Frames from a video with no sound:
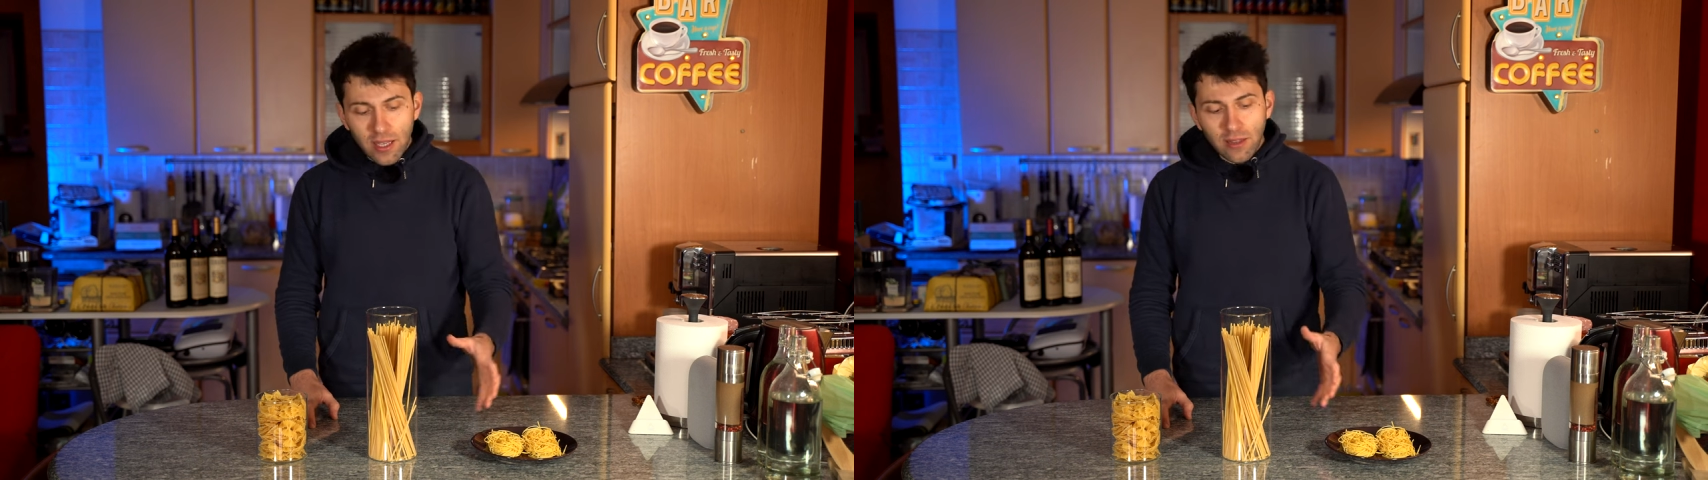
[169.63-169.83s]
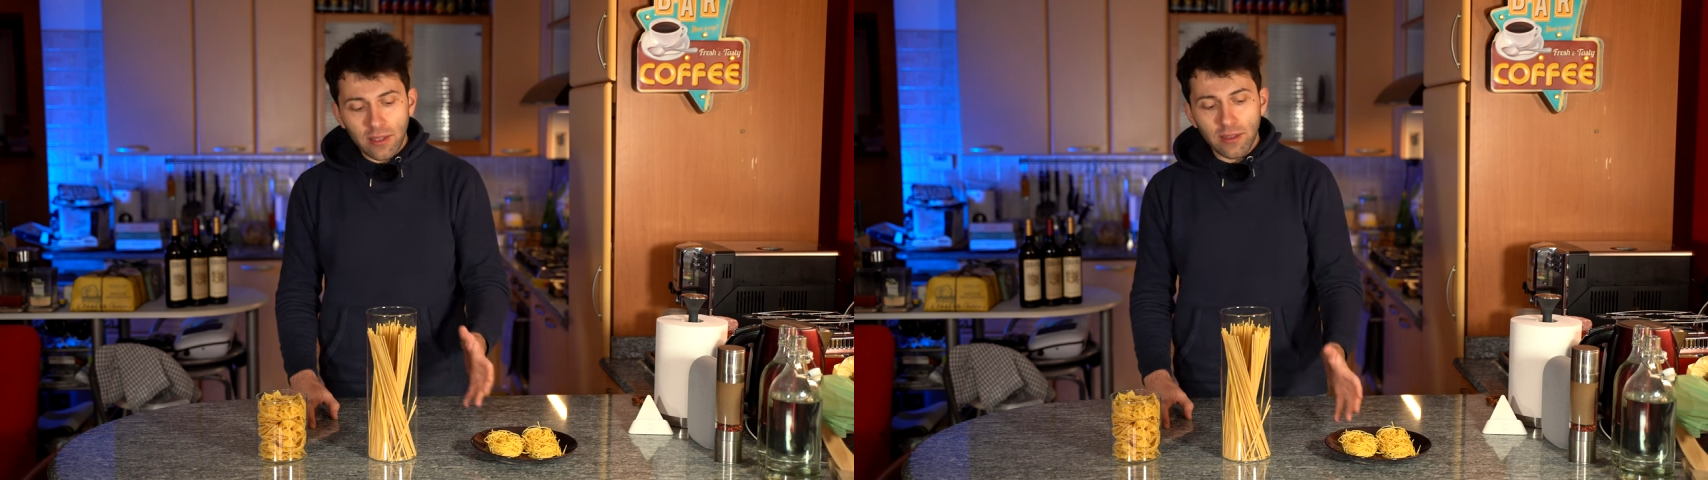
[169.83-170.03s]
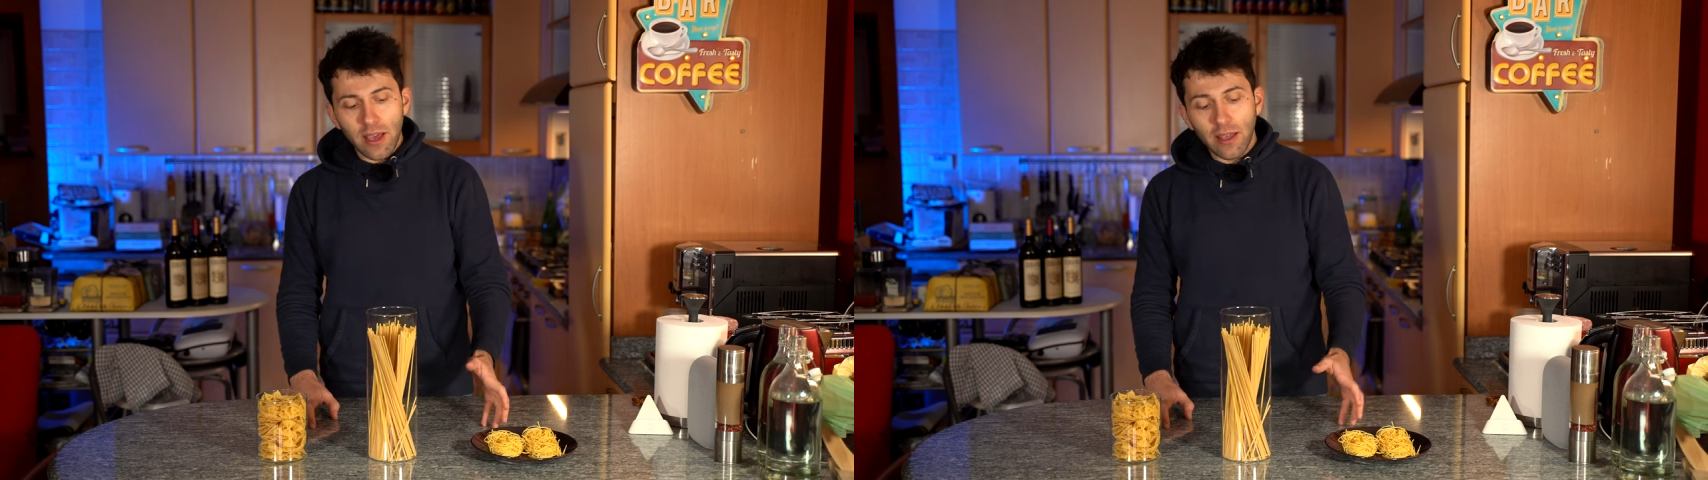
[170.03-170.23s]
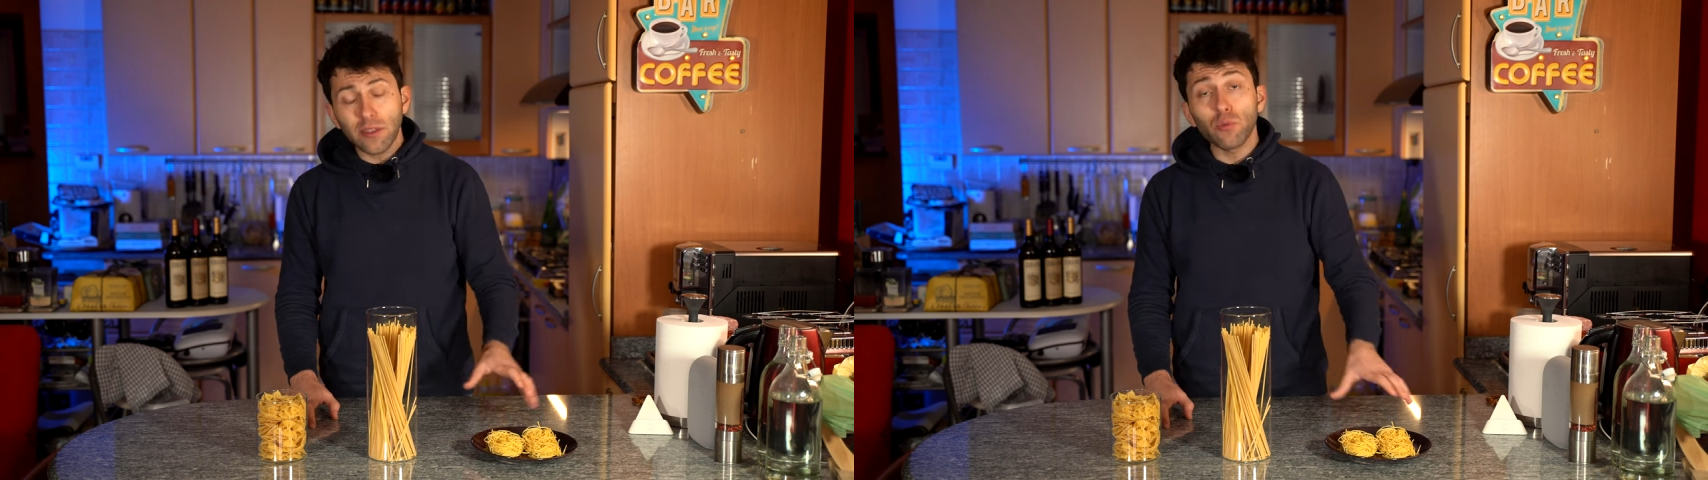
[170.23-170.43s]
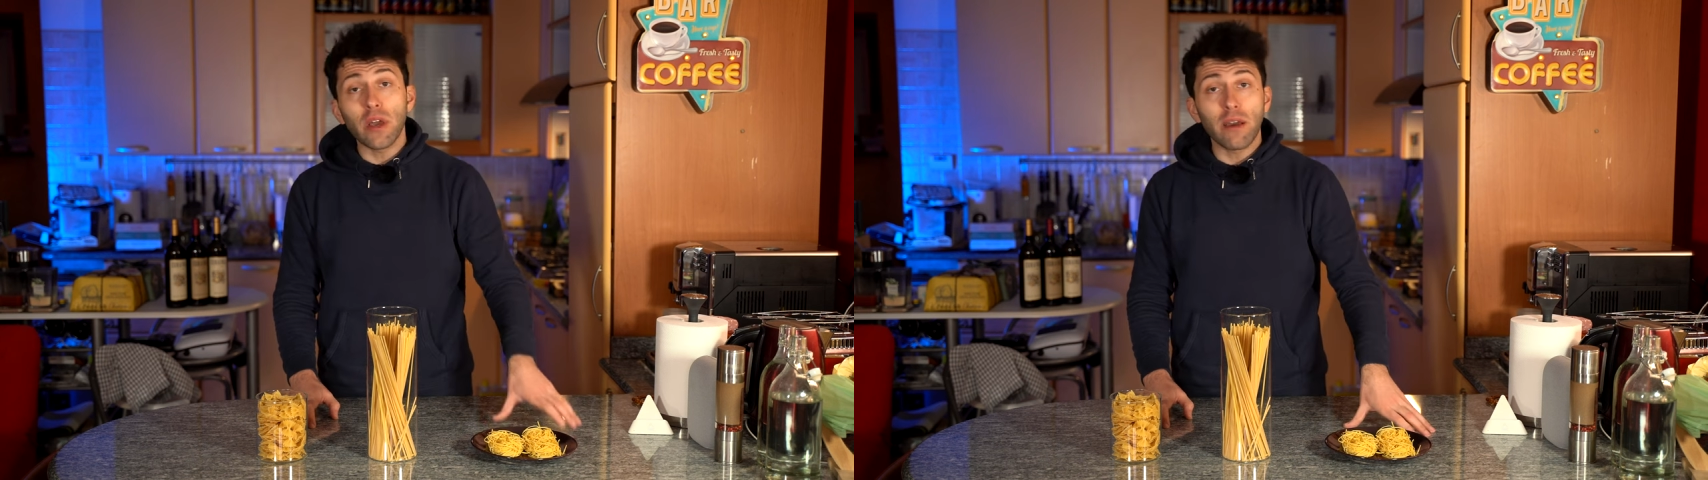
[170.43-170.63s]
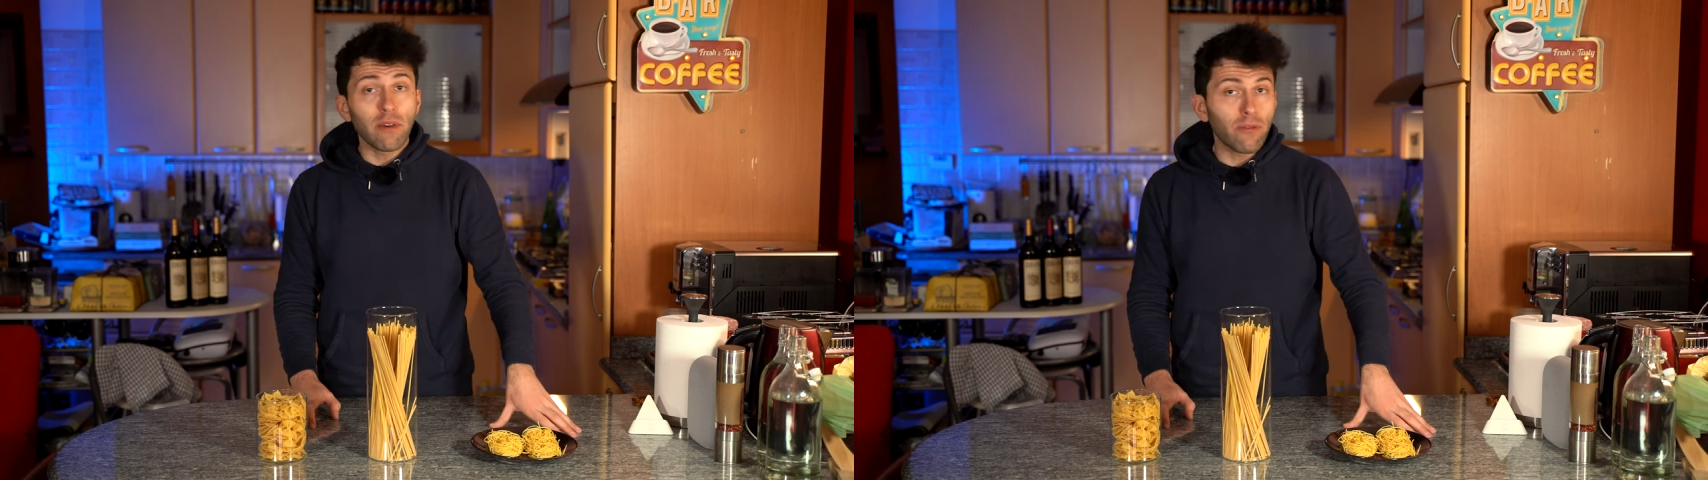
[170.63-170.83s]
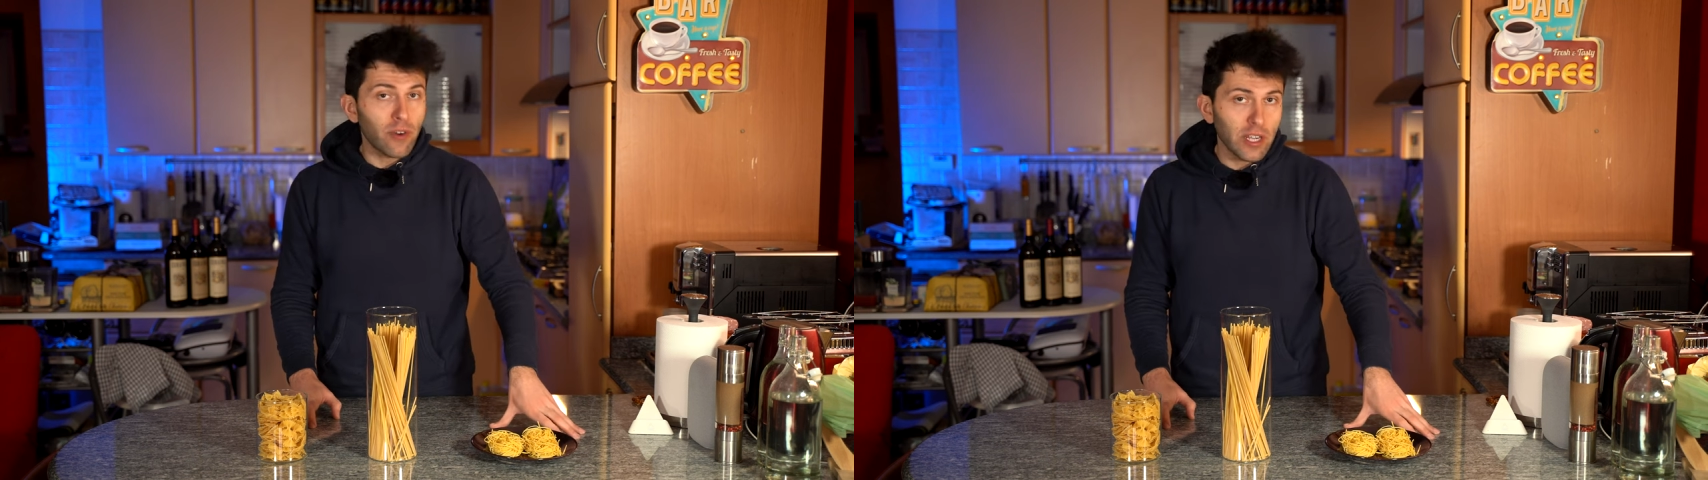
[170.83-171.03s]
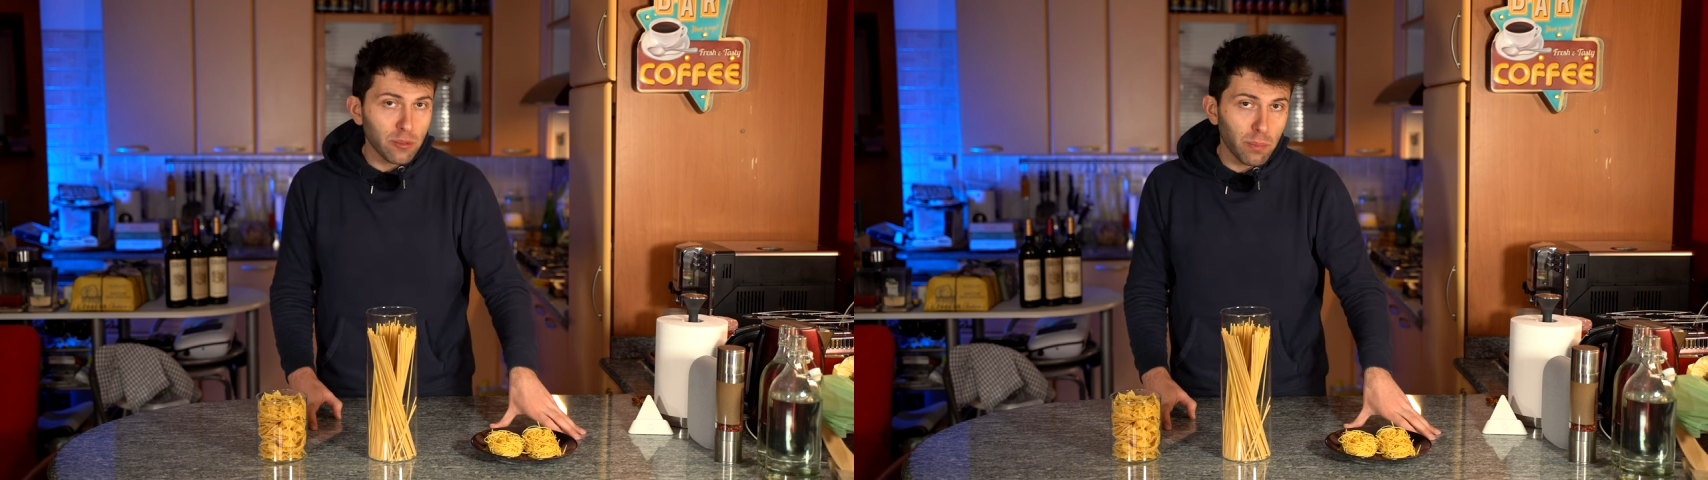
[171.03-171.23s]
that at the end we have a
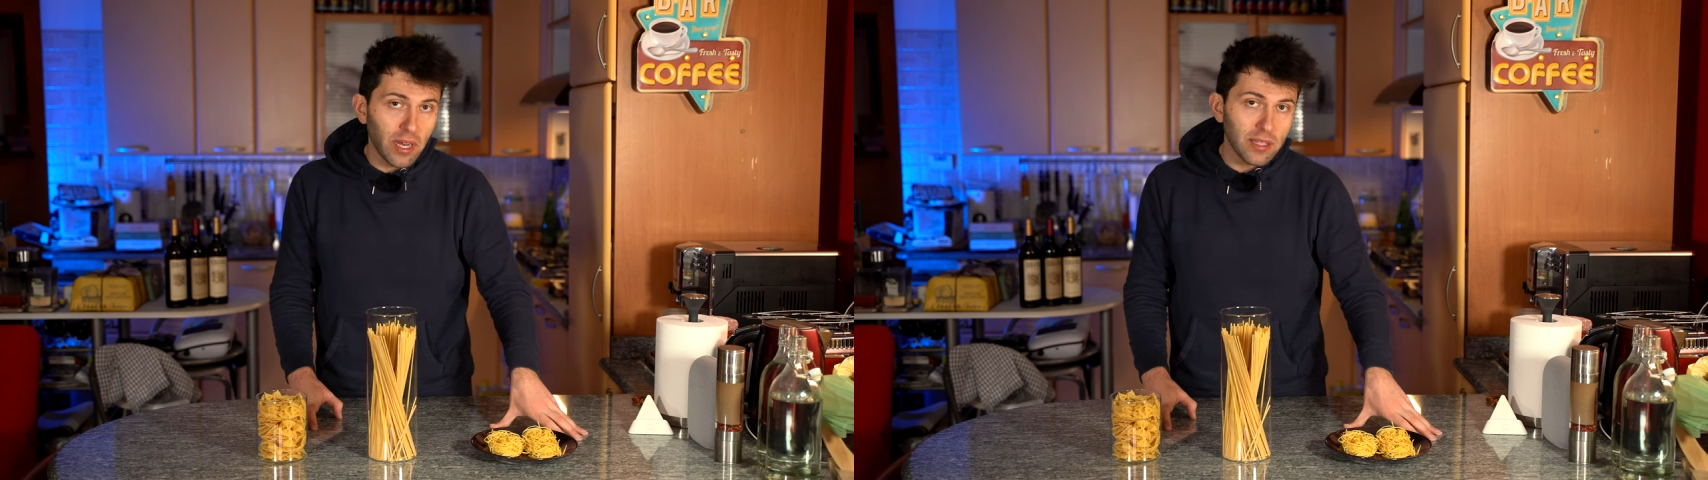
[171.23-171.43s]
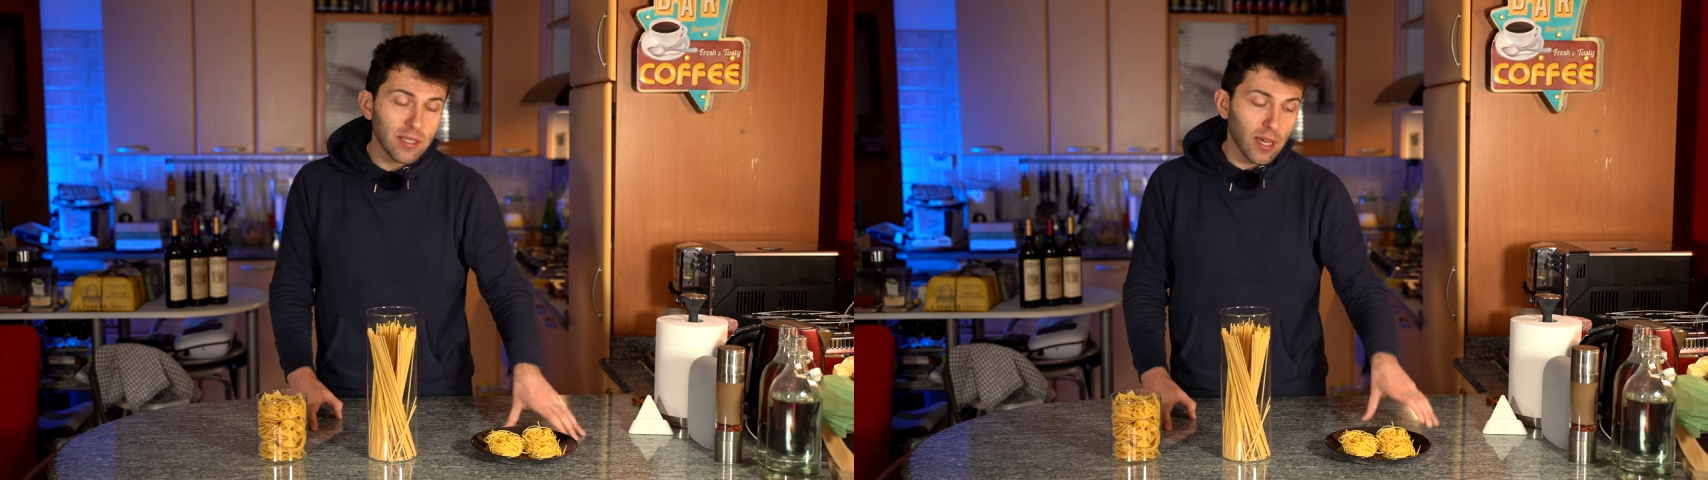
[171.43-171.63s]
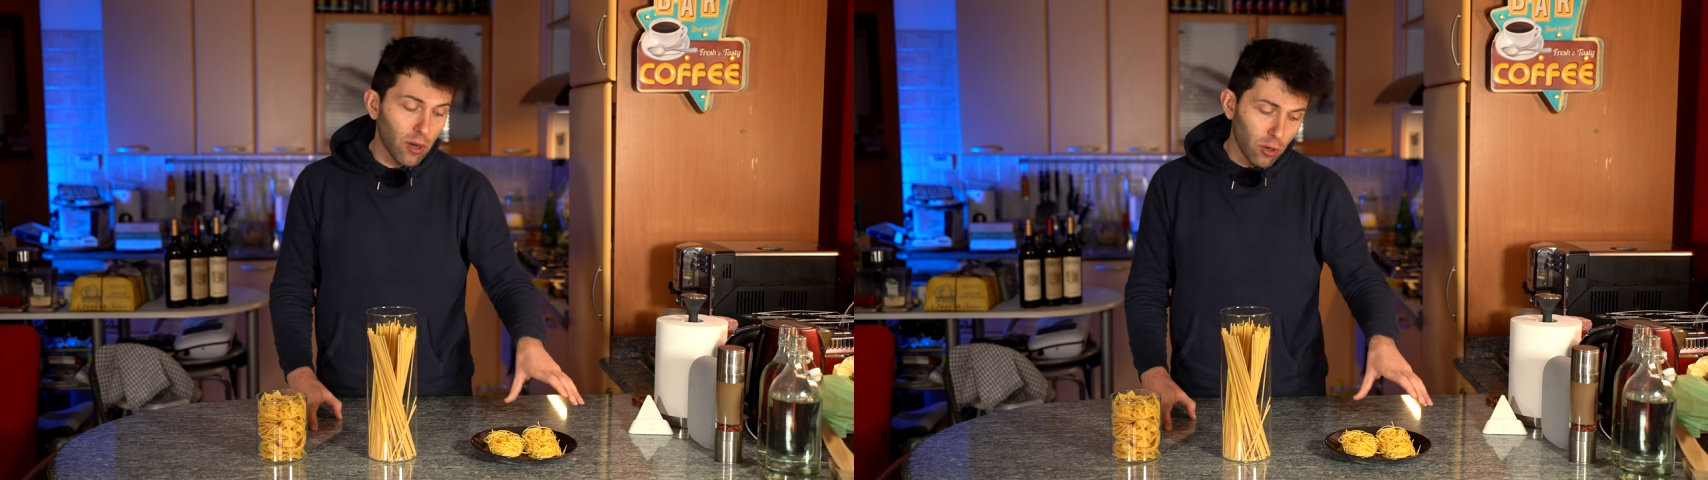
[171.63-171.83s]
fresh pasta.